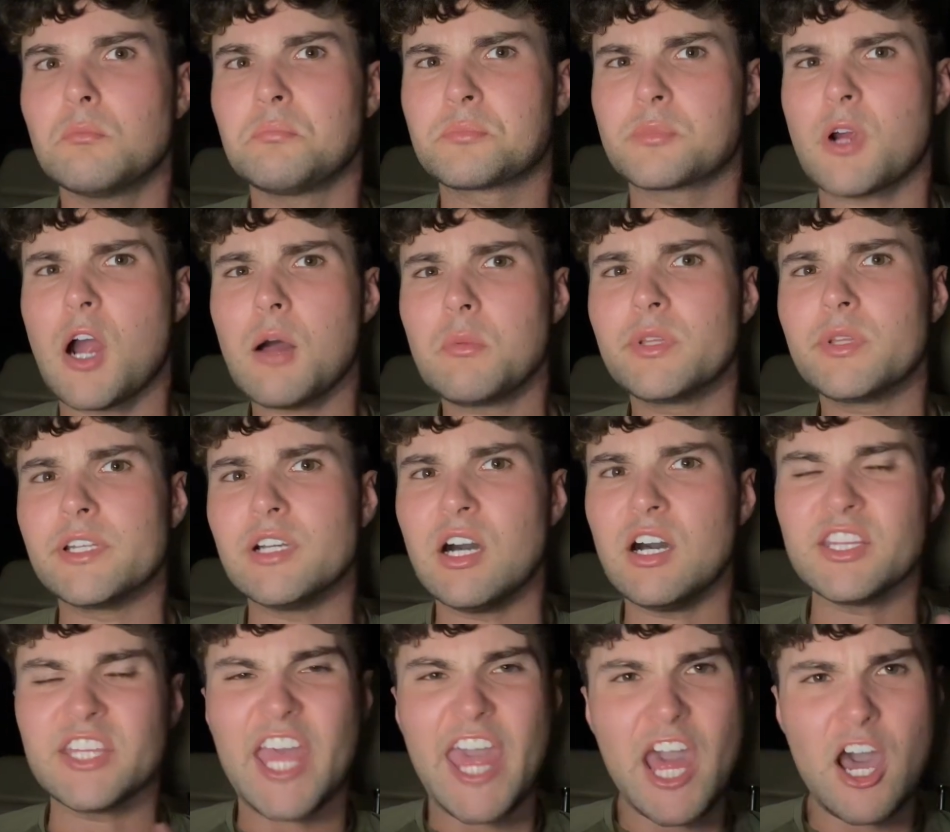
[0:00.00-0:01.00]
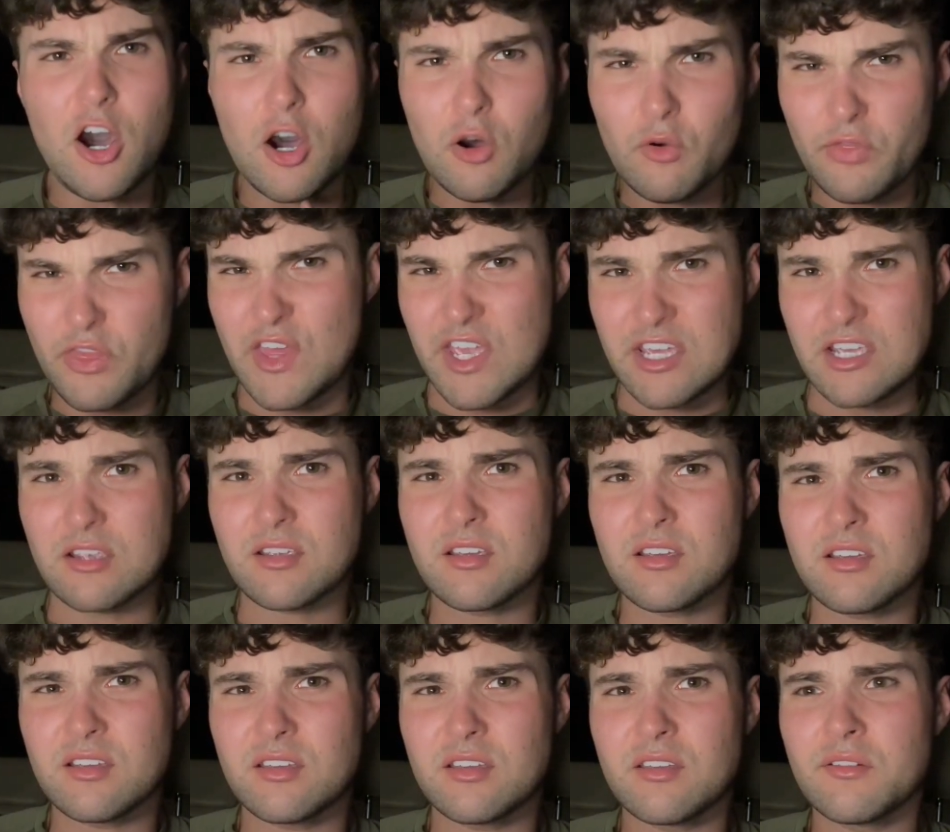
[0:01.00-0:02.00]
probably unhealthy
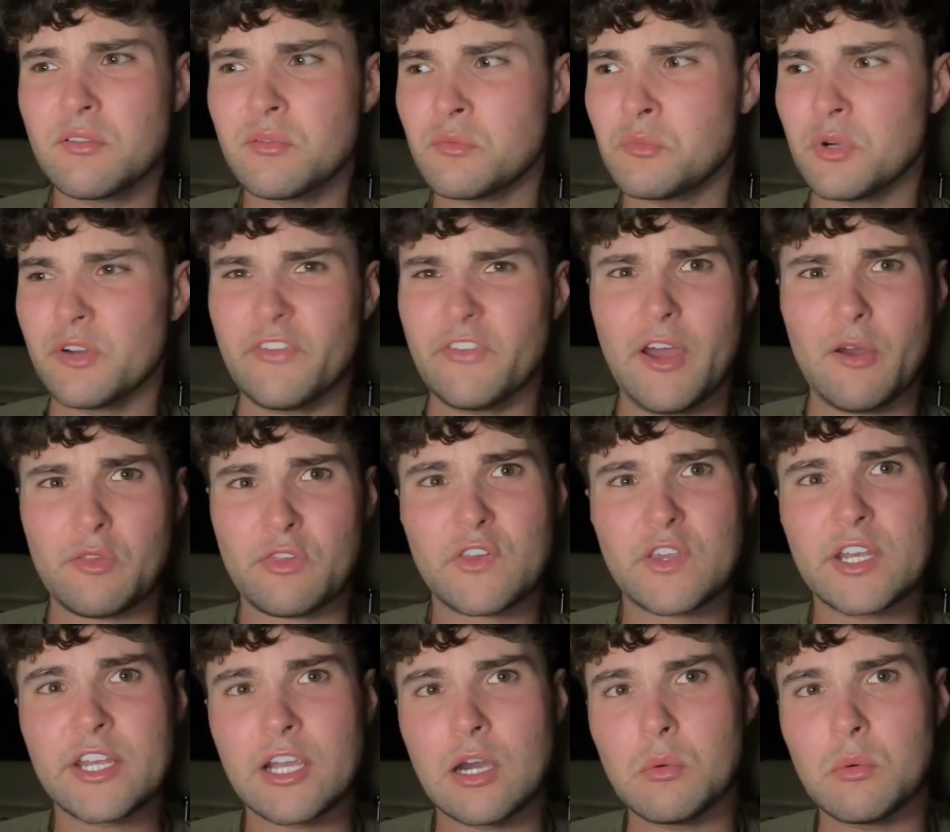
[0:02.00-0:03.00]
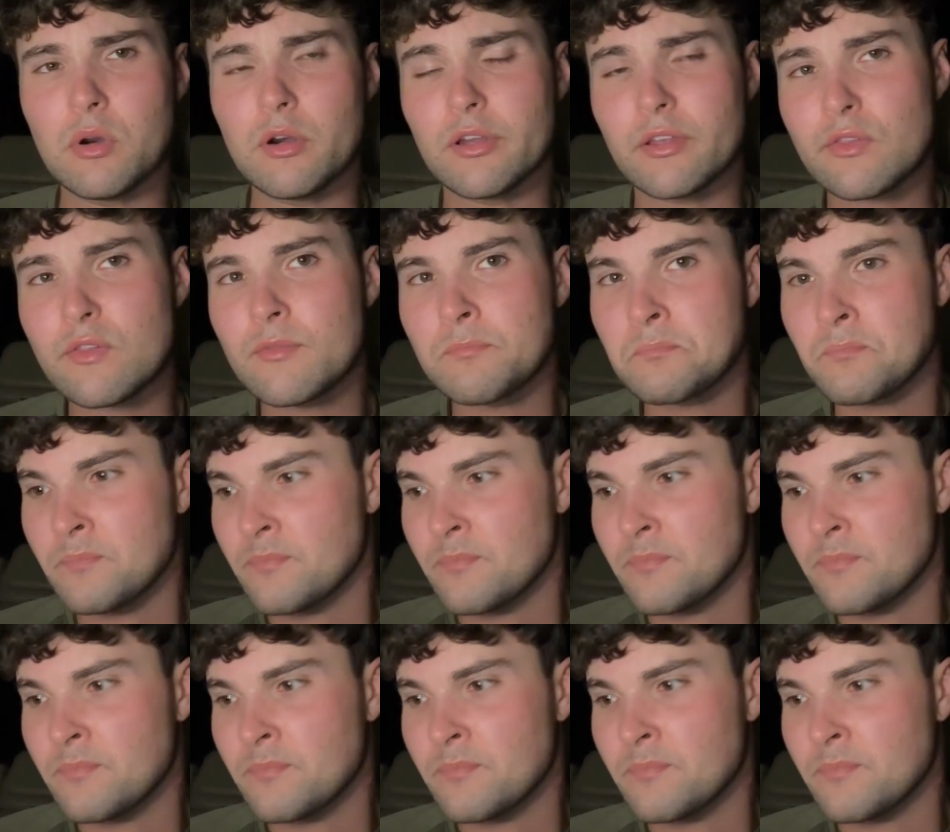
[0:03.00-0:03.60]
with how skinny I was.